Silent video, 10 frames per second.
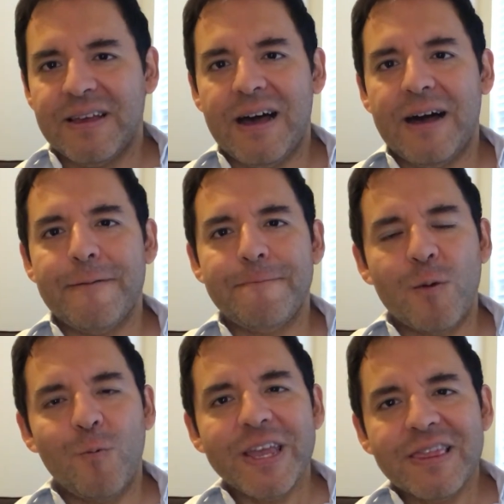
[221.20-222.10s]

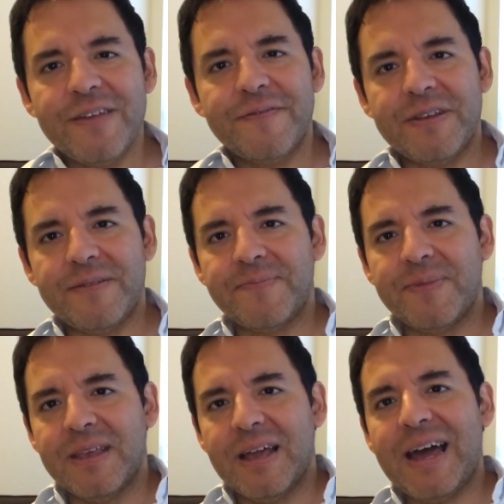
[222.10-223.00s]
weightlifting,
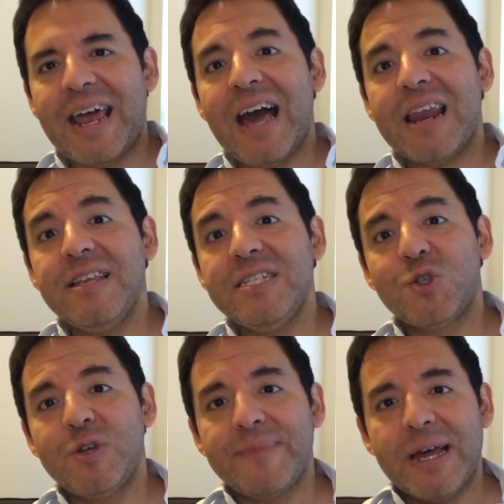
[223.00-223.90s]
and I had an
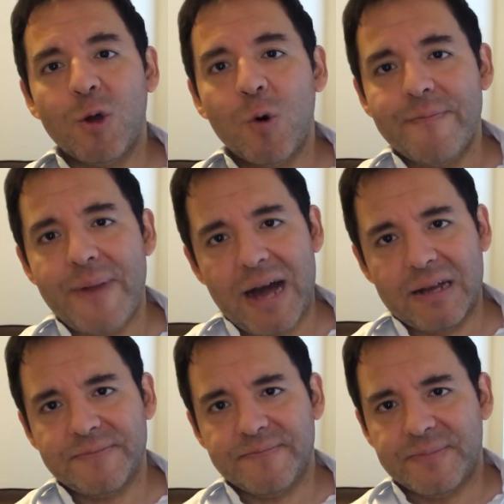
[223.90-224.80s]
injury in my lower back.